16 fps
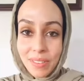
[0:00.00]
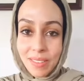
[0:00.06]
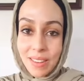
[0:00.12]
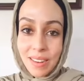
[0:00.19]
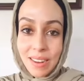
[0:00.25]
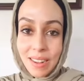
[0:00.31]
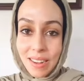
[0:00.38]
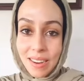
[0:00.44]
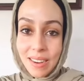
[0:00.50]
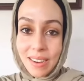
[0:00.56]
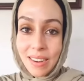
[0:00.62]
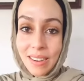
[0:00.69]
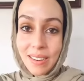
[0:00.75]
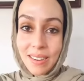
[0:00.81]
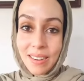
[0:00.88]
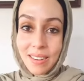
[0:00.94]
on
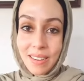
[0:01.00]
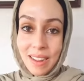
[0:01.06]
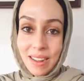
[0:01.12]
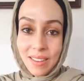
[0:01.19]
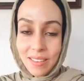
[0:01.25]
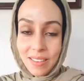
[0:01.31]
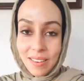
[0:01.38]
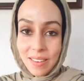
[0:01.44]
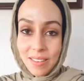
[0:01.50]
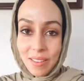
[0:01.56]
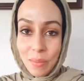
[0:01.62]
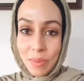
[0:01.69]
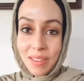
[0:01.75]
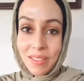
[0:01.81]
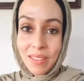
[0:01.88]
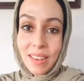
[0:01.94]
here at
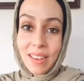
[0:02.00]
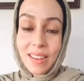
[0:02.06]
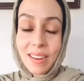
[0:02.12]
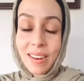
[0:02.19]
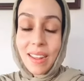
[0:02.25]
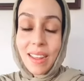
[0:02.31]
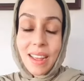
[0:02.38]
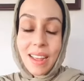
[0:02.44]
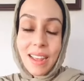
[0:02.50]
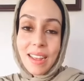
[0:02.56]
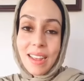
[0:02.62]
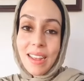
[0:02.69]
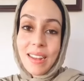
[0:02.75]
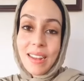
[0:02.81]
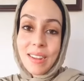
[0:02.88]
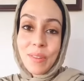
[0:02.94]
DRC Skin,
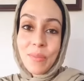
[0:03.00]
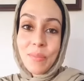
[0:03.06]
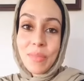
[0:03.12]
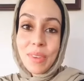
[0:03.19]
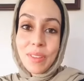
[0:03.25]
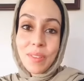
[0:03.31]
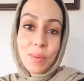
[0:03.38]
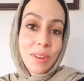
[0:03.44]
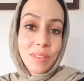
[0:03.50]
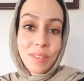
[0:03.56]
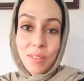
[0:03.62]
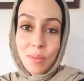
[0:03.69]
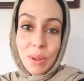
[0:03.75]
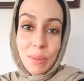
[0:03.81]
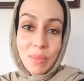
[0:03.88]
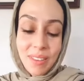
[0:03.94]
as well as the
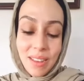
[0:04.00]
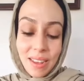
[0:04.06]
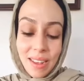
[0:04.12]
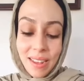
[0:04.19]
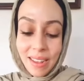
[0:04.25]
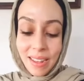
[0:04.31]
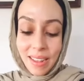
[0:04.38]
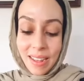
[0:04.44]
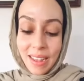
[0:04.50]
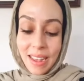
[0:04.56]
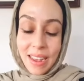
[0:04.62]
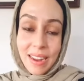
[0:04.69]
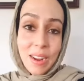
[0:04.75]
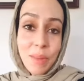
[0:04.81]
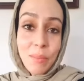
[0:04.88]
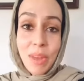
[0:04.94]
website.
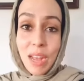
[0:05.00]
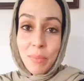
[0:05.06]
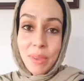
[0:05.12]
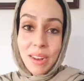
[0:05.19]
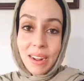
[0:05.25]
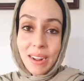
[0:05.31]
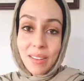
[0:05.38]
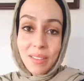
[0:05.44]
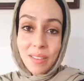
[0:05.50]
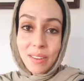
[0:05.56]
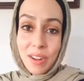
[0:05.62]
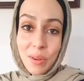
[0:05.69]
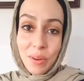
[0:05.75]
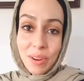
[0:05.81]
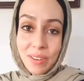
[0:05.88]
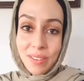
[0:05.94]
And I'm happy to answer any
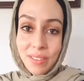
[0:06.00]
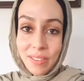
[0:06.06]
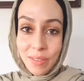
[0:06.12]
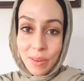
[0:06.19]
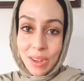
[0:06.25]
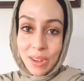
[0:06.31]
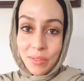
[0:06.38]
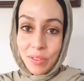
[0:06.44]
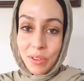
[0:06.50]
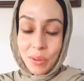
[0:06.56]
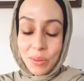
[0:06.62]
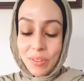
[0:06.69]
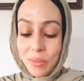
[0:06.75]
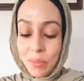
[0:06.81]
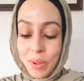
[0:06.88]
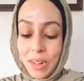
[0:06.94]
questions you have too
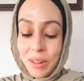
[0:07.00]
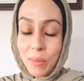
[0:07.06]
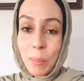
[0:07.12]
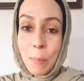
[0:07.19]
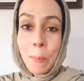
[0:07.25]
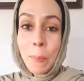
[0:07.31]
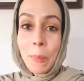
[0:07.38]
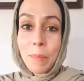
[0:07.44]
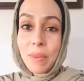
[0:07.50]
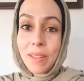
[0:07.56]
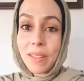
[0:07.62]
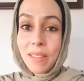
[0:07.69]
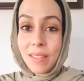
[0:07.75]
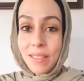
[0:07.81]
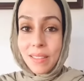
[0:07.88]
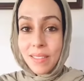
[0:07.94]
as well. But
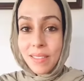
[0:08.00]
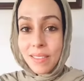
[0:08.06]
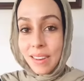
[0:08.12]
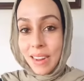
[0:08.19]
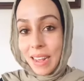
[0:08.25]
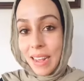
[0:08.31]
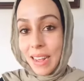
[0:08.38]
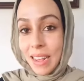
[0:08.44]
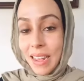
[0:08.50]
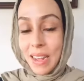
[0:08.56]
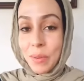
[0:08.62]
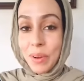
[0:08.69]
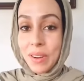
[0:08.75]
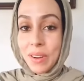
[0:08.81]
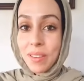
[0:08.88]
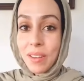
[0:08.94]
today I
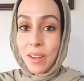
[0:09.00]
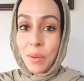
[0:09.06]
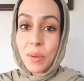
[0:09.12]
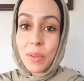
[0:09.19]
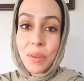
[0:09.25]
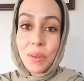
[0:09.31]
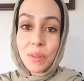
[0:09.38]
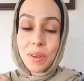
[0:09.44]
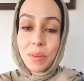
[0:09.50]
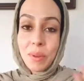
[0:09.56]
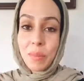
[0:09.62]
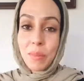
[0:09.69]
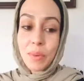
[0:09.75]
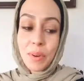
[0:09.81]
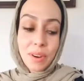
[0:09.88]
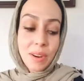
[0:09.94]
want to talk with a little bit
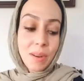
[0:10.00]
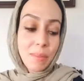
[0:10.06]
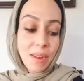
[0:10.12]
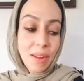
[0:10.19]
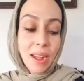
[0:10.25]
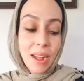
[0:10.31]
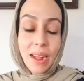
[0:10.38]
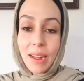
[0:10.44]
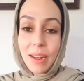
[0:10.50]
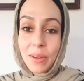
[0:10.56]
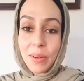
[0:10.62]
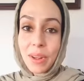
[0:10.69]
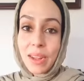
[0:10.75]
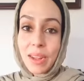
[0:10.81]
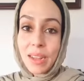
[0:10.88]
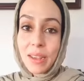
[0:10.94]
more about how
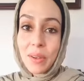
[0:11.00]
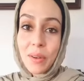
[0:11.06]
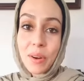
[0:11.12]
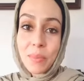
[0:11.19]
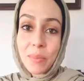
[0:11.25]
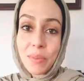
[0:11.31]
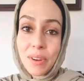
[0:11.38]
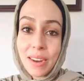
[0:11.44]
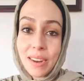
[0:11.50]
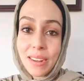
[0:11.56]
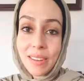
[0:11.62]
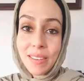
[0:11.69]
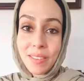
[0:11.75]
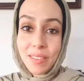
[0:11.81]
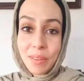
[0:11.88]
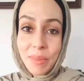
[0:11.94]
I incorporate it
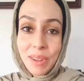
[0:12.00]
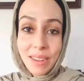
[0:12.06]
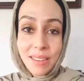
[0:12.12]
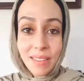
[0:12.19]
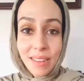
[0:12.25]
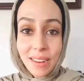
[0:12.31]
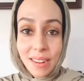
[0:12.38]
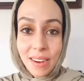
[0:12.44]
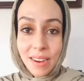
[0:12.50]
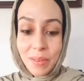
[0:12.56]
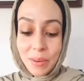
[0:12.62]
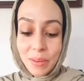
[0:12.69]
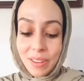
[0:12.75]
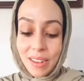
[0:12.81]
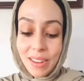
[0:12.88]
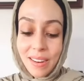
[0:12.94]
into my skincare
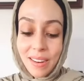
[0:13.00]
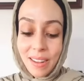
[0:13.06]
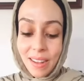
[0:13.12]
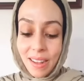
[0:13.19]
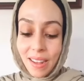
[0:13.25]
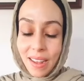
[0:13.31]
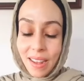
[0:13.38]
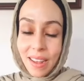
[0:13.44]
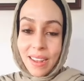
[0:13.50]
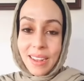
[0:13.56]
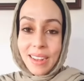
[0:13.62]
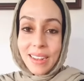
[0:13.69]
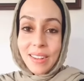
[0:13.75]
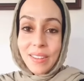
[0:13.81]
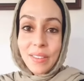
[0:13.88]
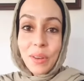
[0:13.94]
routine.
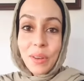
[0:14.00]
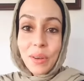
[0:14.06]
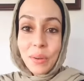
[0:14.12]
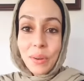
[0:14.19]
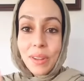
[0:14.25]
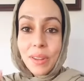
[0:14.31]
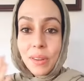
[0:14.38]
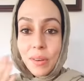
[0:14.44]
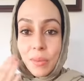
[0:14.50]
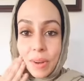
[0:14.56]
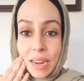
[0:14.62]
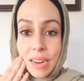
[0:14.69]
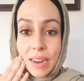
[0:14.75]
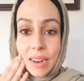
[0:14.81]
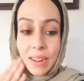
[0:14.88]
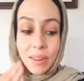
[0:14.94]
So right
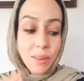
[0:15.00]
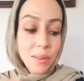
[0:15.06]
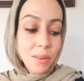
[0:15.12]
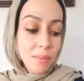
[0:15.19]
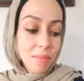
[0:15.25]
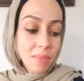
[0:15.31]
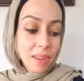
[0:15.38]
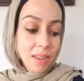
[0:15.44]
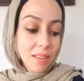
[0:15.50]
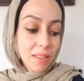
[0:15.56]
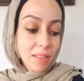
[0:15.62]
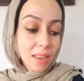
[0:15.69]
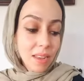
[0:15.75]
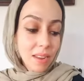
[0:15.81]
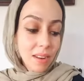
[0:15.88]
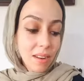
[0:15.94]
now my
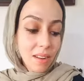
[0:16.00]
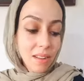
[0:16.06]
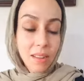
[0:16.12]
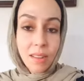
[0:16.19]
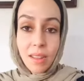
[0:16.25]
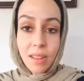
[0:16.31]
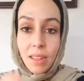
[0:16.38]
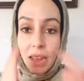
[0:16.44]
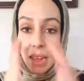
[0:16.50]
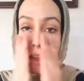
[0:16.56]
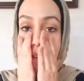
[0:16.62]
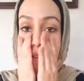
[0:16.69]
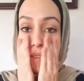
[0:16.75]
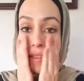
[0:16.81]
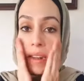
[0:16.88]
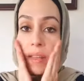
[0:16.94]
skin
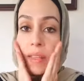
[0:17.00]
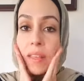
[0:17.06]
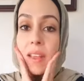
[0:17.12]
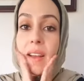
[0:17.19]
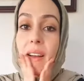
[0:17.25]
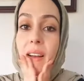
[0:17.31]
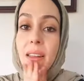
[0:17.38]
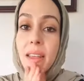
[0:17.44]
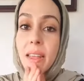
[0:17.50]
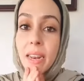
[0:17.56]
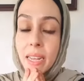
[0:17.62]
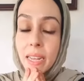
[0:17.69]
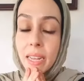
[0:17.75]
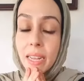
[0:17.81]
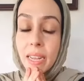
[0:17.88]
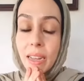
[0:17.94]
has nothing on it.
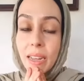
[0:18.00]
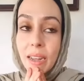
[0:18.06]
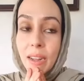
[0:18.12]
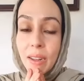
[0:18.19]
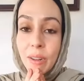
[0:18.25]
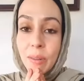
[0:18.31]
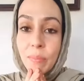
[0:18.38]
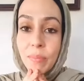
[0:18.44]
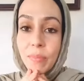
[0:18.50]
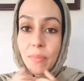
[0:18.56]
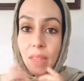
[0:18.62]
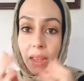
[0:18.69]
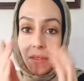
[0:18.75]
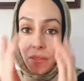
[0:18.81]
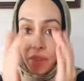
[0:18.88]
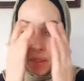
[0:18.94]

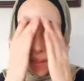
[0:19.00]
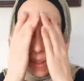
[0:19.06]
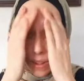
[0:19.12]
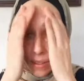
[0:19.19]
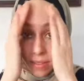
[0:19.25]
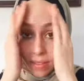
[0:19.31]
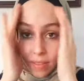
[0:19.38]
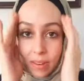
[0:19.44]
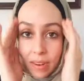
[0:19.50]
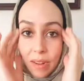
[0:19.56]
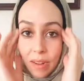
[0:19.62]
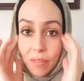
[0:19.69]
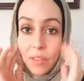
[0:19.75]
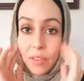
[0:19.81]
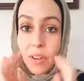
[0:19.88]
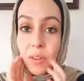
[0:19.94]
I've cleansed and
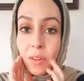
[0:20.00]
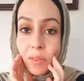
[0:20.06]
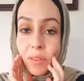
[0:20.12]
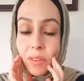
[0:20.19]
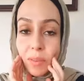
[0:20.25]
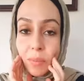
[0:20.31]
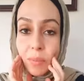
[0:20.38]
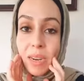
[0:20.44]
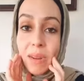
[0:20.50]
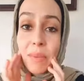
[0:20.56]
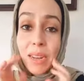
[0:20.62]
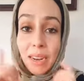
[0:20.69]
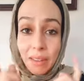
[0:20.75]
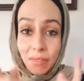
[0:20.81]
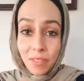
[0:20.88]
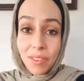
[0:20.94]
I've toned, but I'm going to
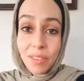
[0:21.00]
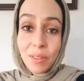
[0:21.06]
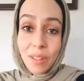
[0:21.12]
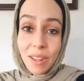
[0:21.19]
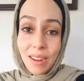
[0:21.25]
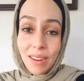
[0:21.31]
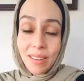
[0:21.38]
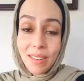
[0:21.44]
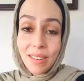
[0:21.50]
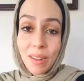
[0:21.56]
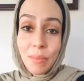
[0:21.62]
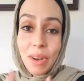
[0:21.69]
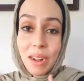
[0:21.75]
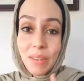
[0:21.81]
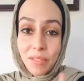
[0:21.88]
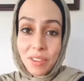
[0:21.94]
have to do that. I'm going
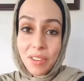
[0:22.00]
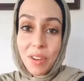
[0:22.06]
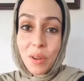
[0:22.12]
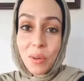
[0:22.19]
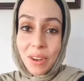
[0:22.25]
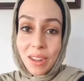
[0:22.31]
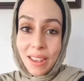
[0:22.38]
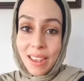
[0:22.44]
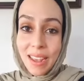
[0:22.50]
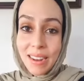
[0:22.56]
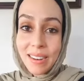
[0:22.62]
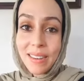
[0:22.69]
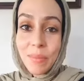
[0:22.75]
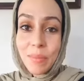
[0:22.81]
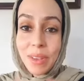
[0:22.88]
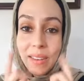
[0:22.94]
to have to tone
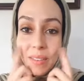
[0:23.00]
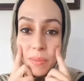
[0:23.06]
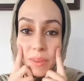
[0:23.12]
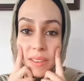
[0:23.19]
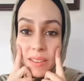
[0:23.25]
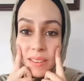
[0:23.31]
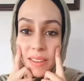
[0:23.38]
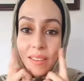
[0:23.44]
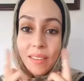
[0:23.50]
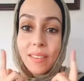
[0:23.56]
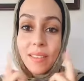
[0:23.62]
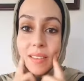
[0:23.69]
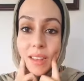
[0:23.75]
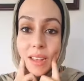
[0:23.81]
again because my skin is